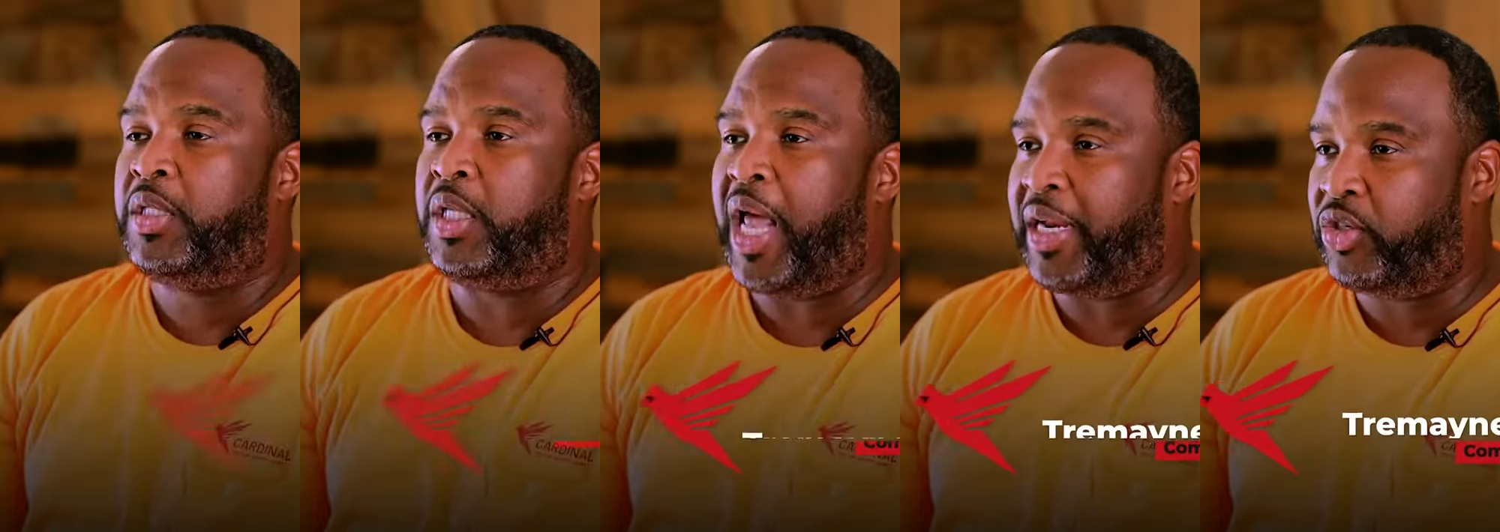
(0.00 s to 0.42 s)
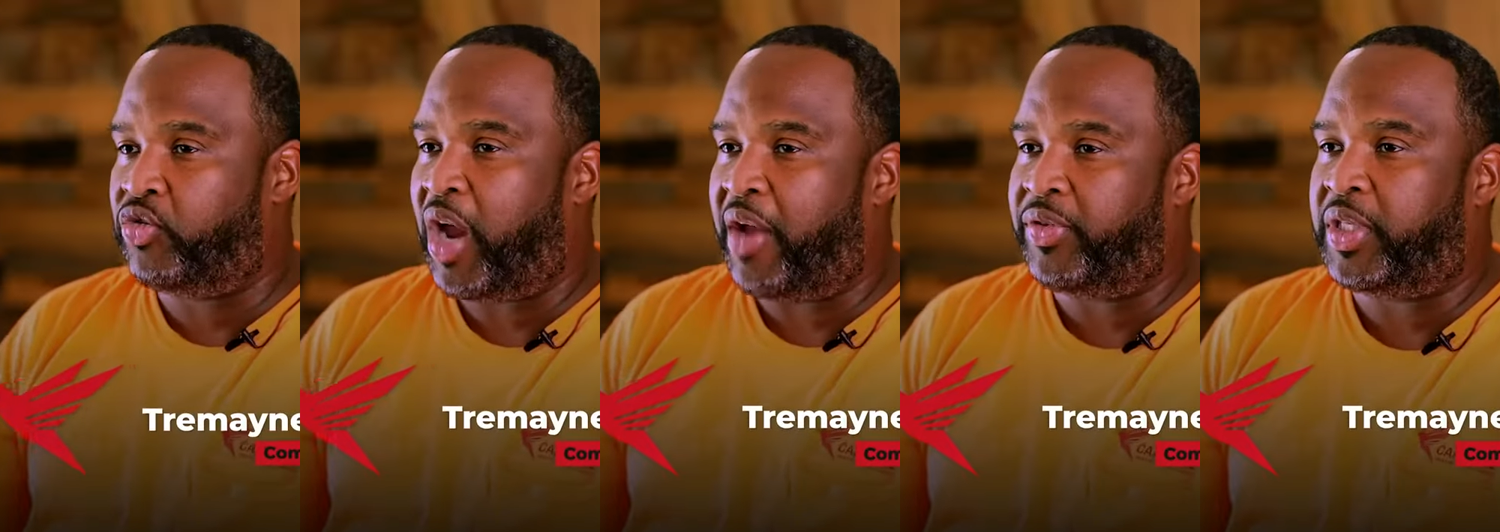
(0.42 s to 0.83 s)
So a lot of
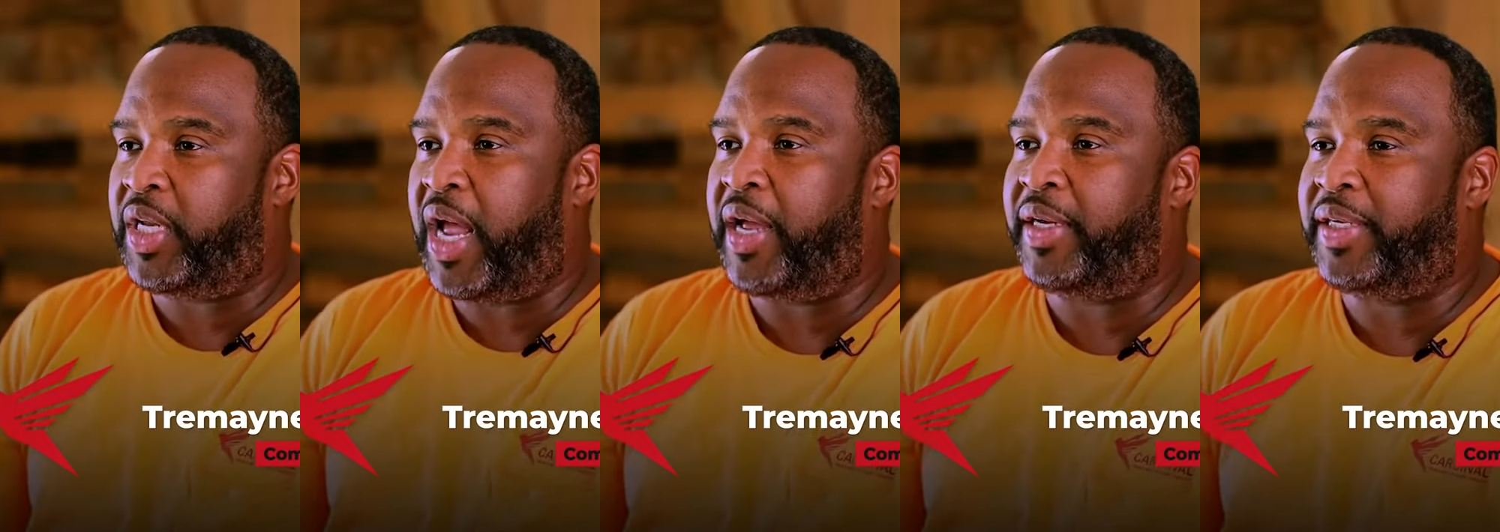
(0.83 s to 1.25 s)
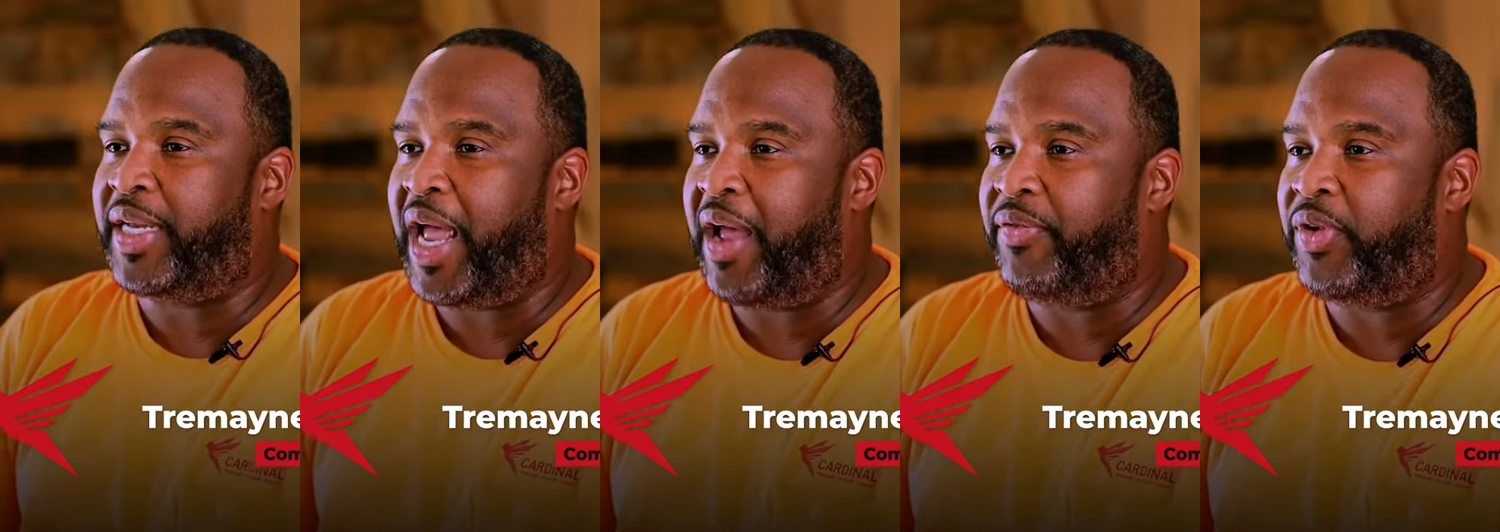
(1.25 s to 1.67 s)
drivers that
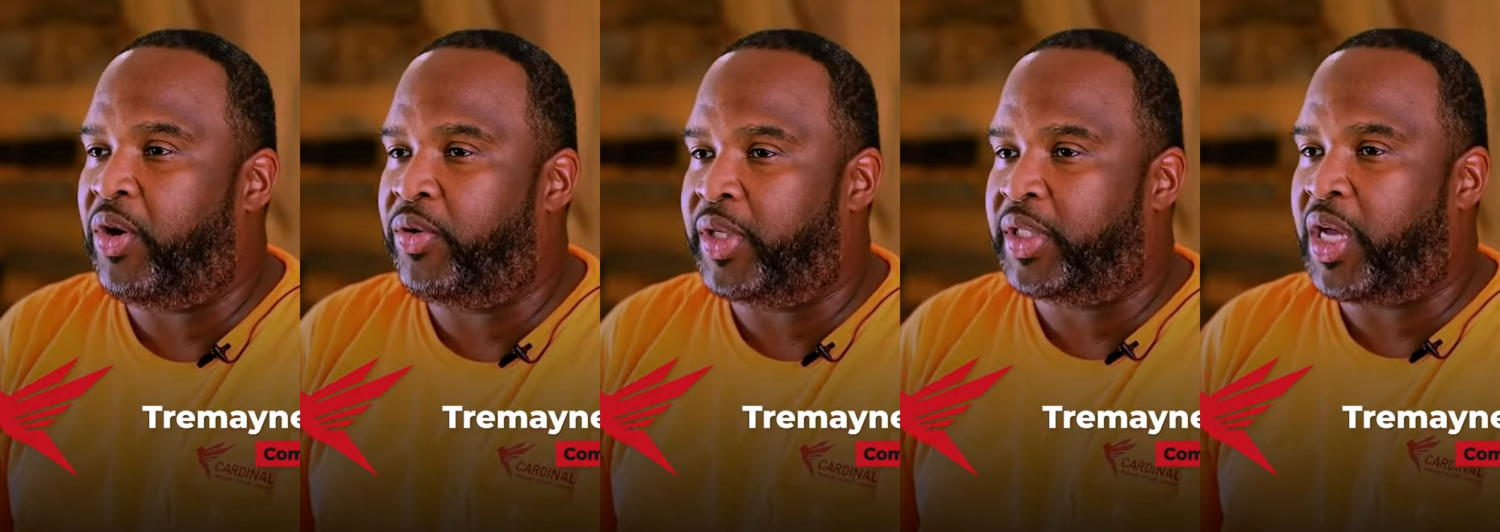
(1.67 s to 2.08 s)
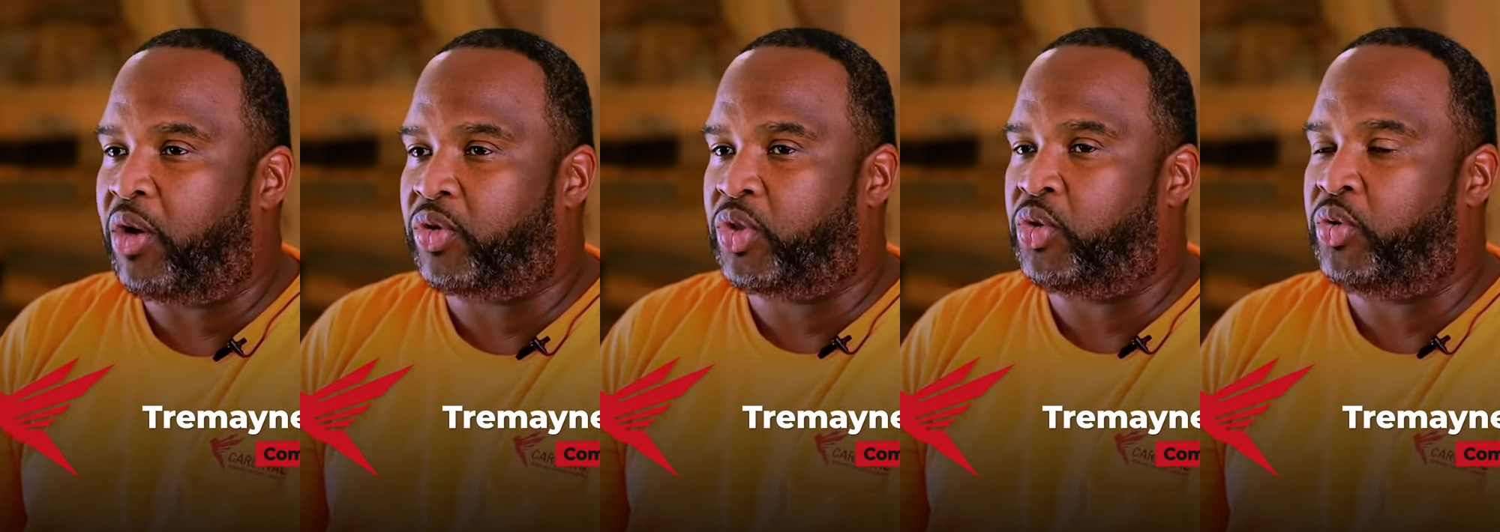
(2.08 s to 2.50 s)
I've known and
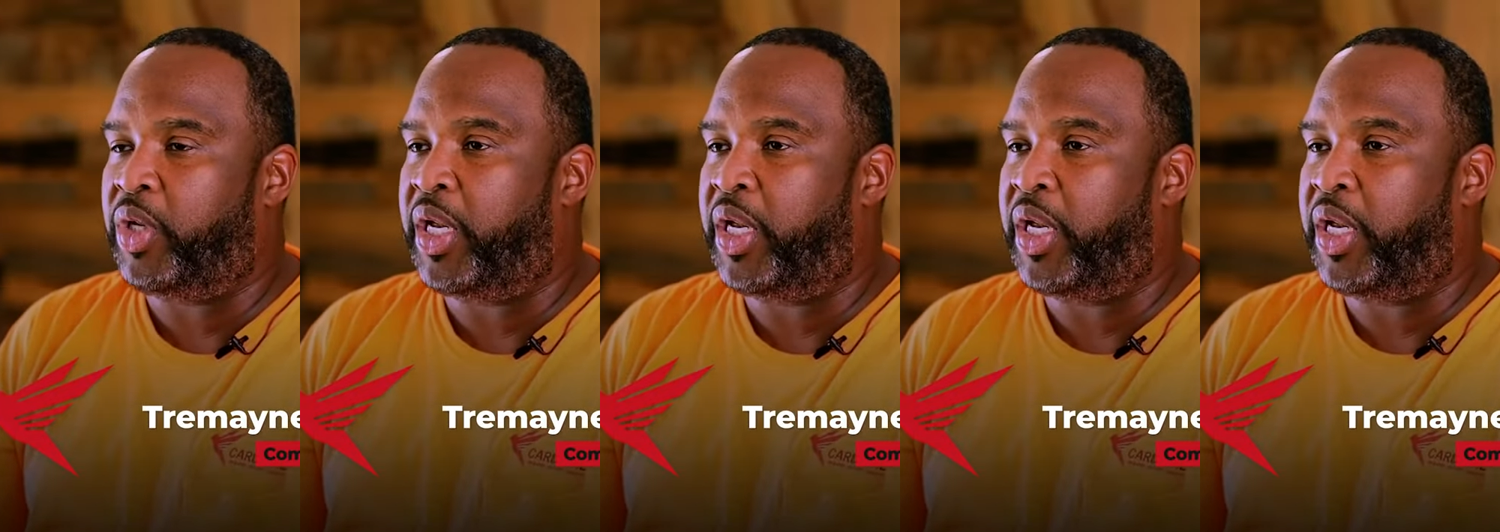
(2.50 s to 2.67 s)
talked to